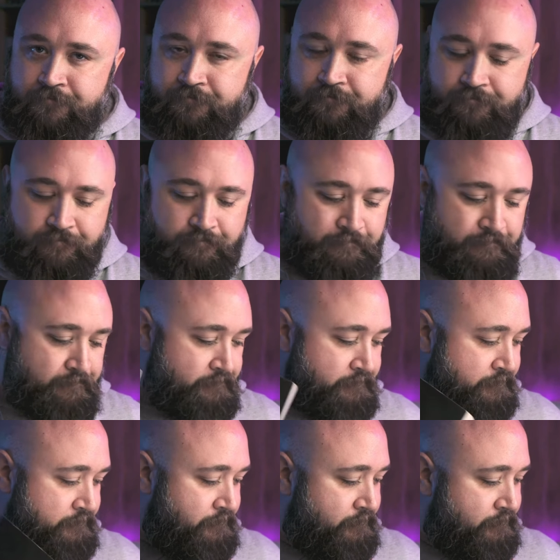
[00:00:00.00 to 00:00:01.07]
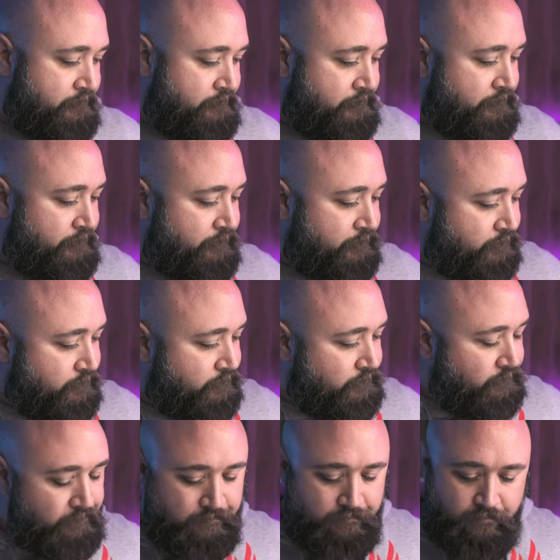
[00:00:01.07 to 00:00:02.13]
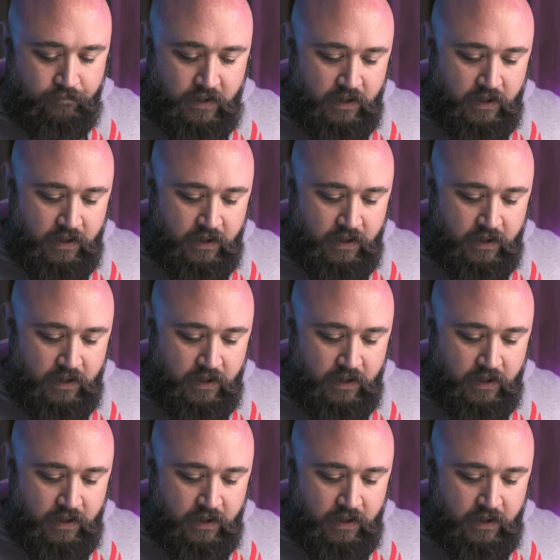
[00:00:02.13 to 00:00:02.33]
No one is speaking in this clip.